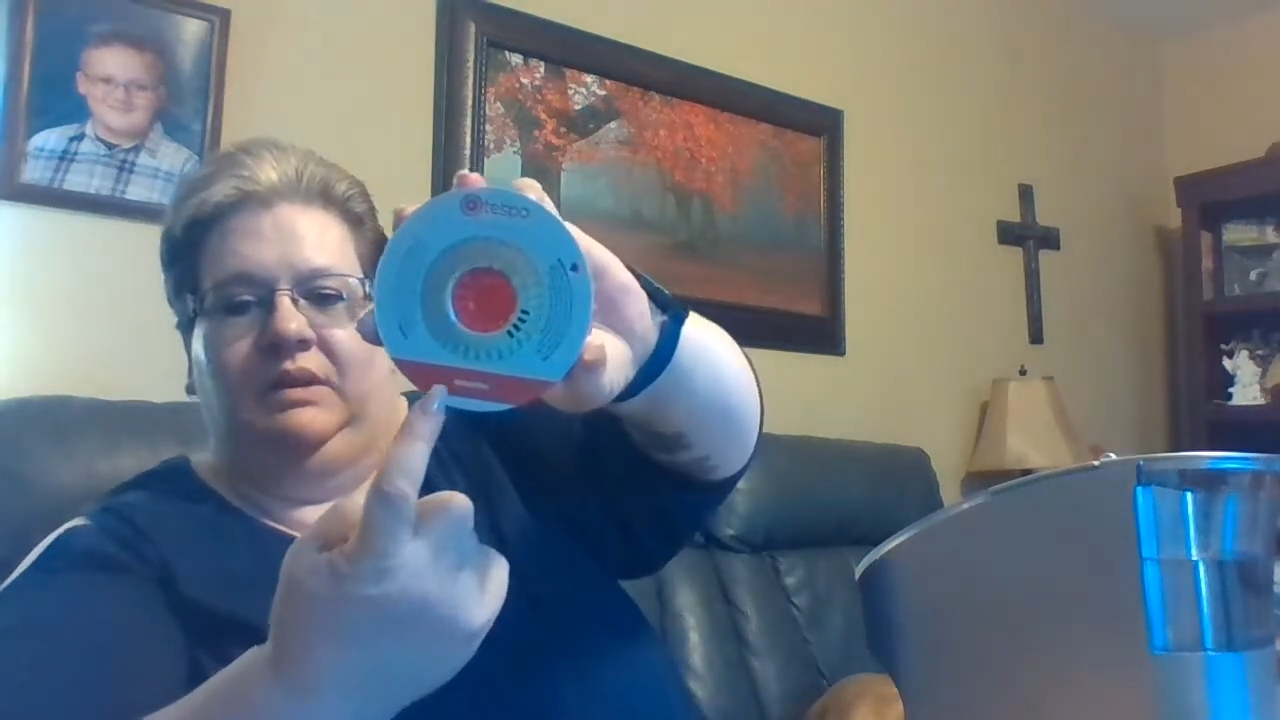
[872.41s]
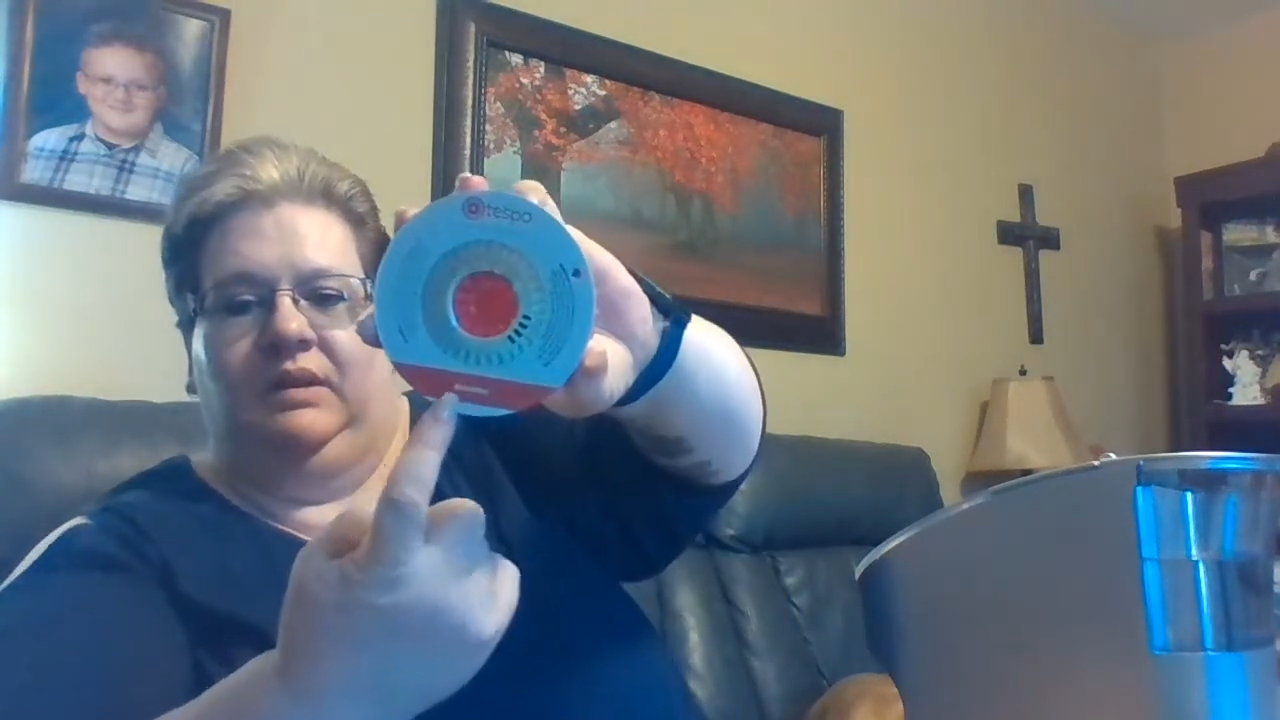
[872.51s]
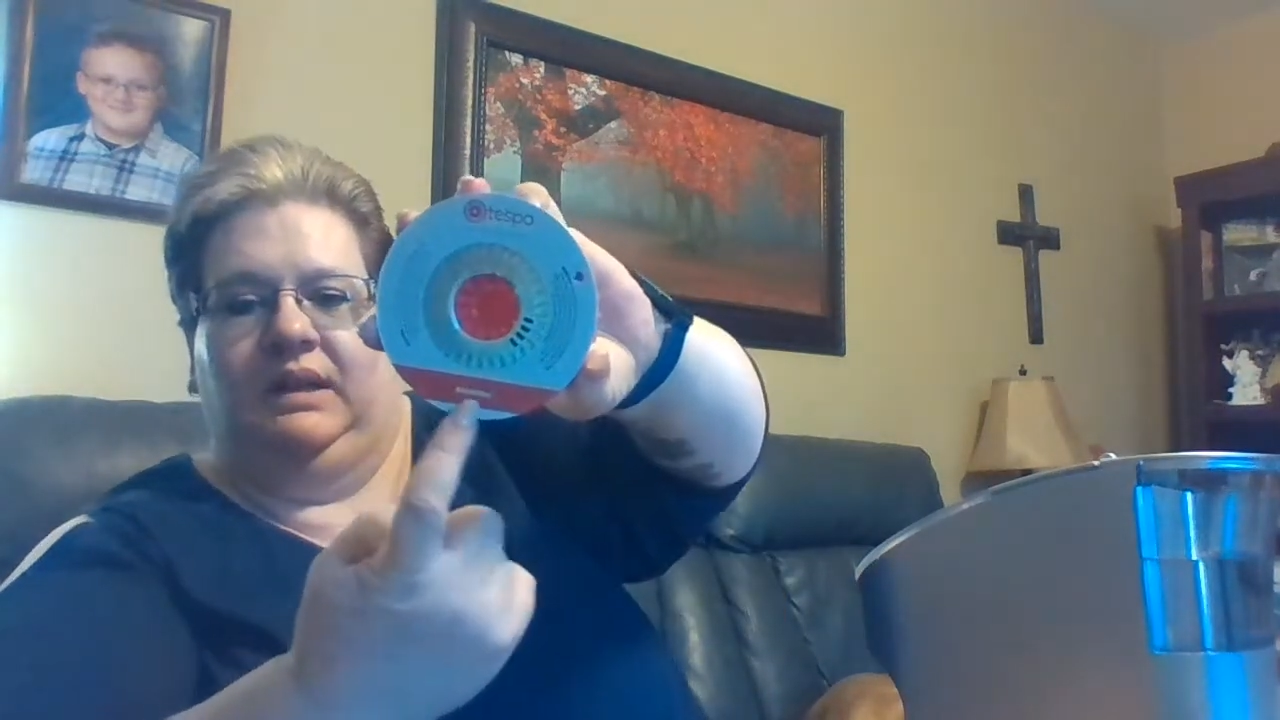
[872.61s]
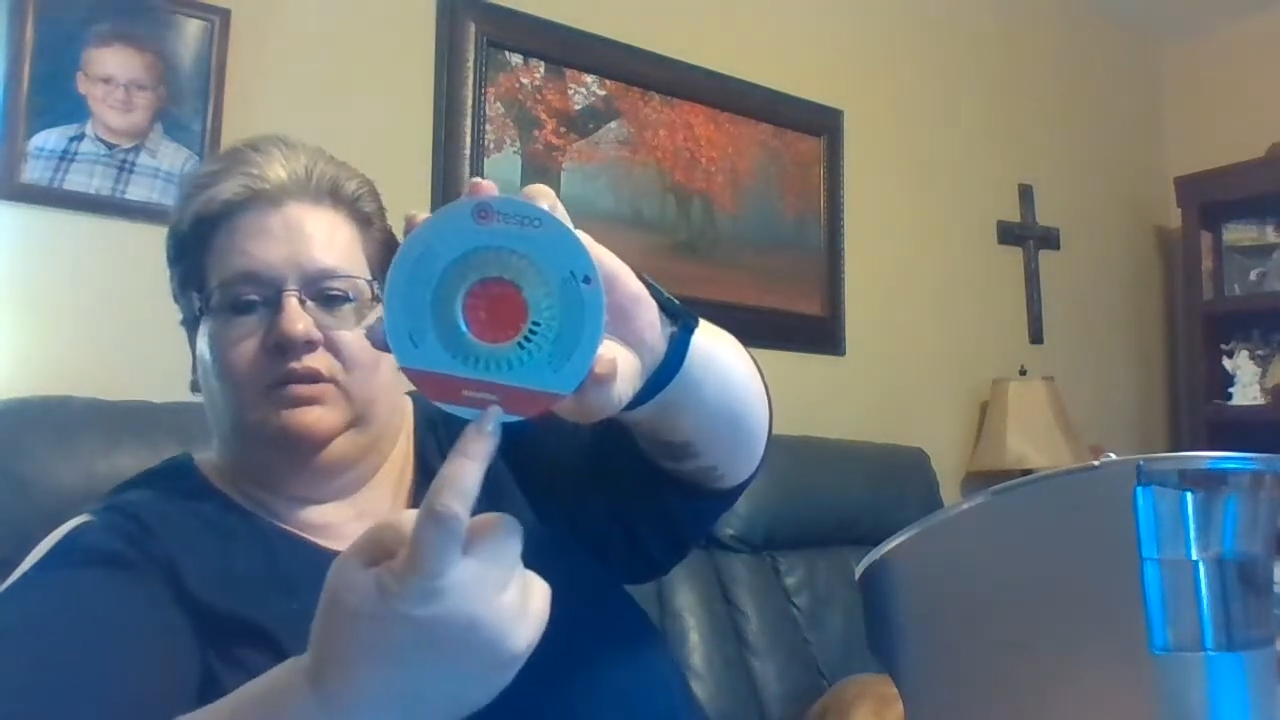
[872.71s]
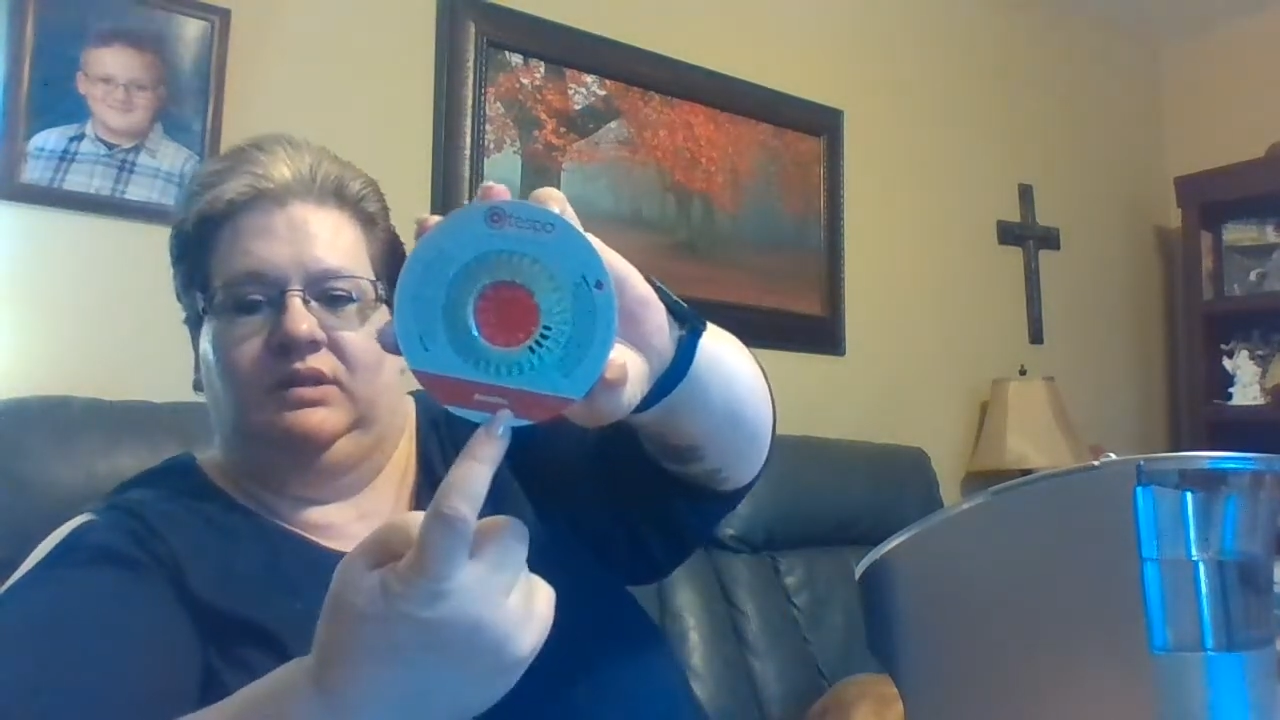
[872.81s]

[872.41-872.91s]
can see it